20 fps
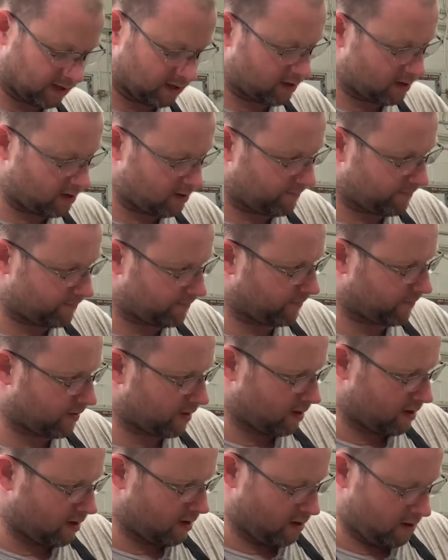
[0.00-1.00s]
little box of
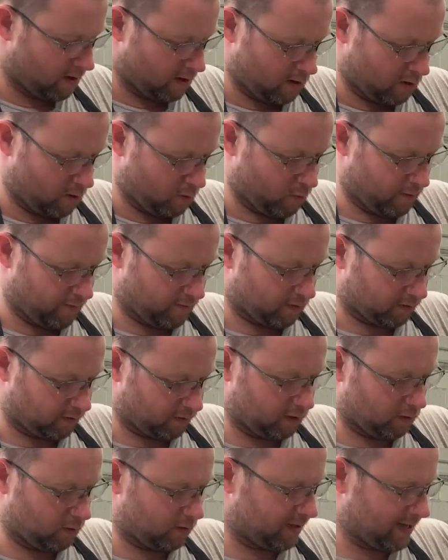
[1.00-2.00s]
tricks here, Lou,
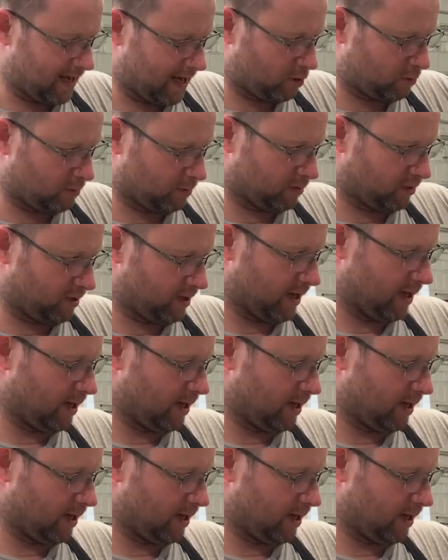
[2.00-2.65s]
we've got